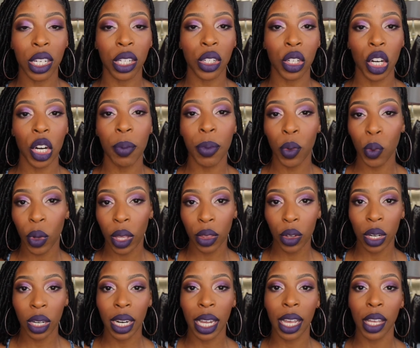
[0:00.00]
determine whether
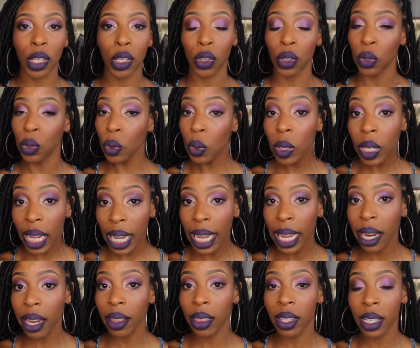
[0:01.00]
or not you
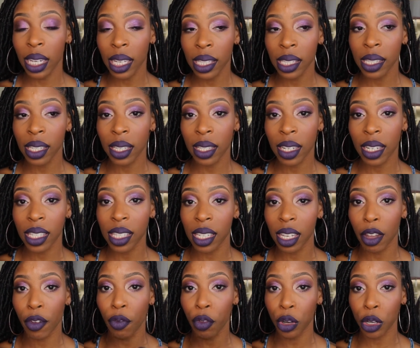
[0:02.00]
like the
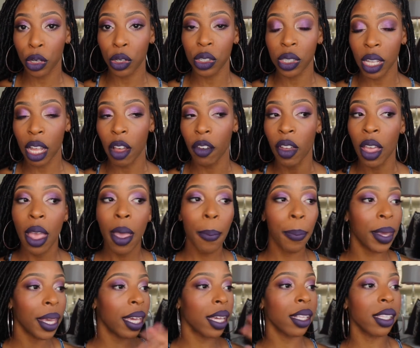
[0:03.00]
consistency for yourself,
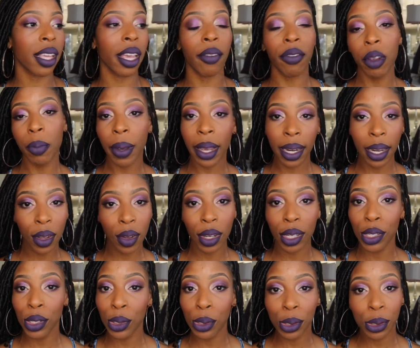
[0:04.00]
because everybody
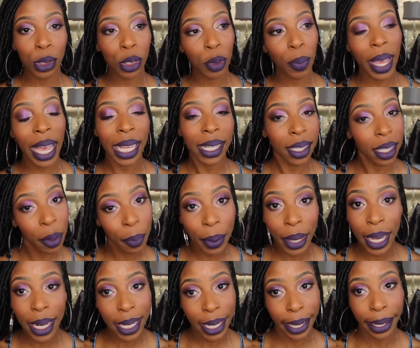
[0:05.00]
on YouTube has an
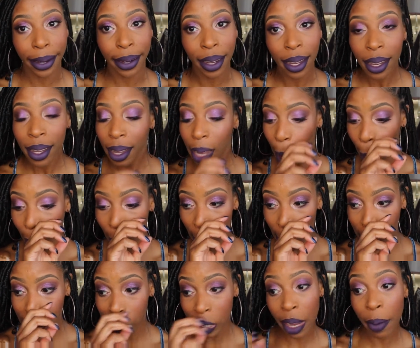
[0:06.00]
opinion
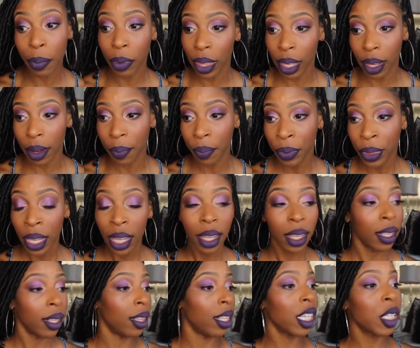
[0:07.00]
about something.
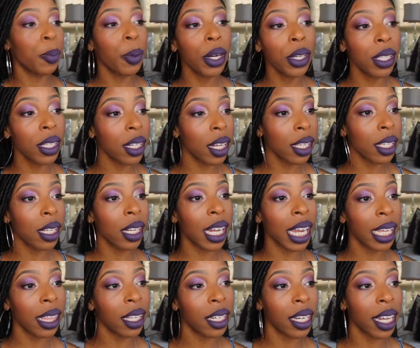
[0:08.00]
This person doesn't
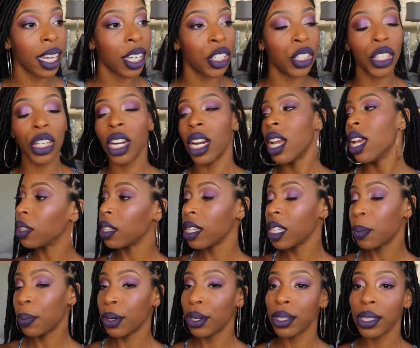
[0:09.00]
like the texture,
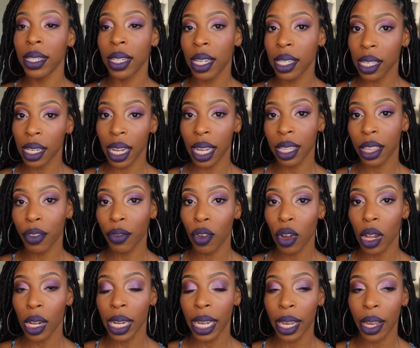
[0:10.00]
this person doesn't like the
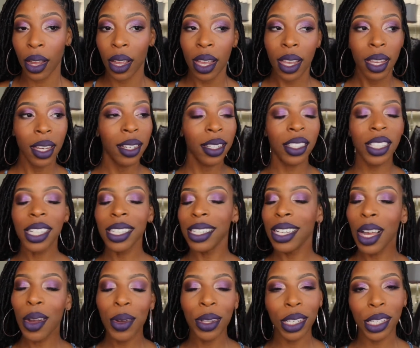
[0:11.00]
fallout. Just
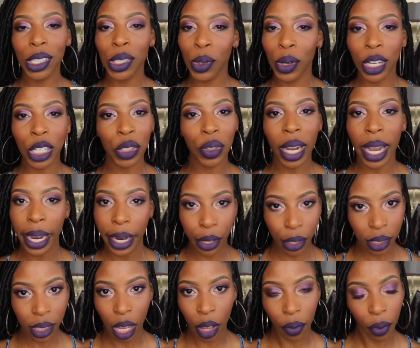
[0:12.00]
go in the store and try it
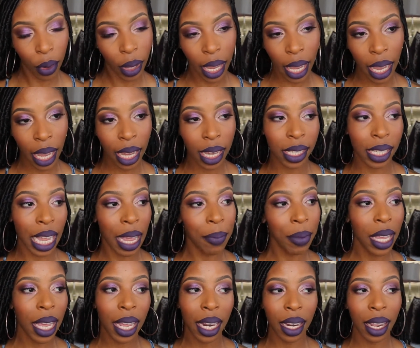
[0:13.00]
yourself, okay? Because I'm
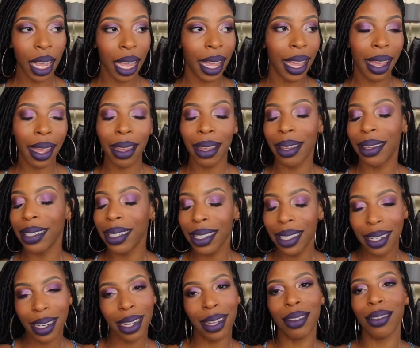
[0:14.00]
not, you
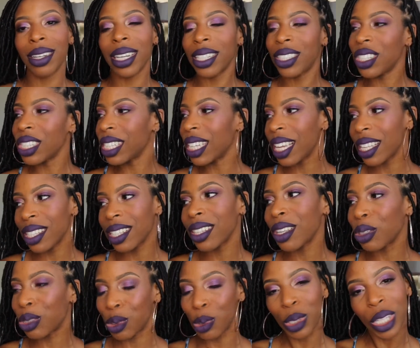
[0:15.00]
know, it just gets a
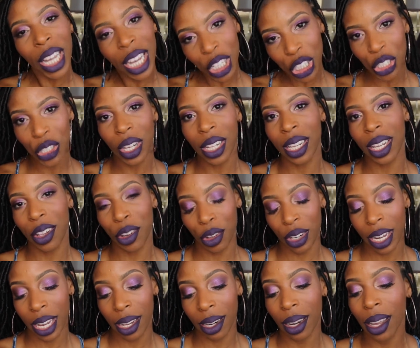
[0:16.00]
little too touchy on the
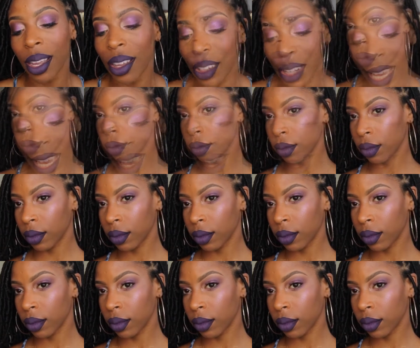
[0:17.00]
internet, okay?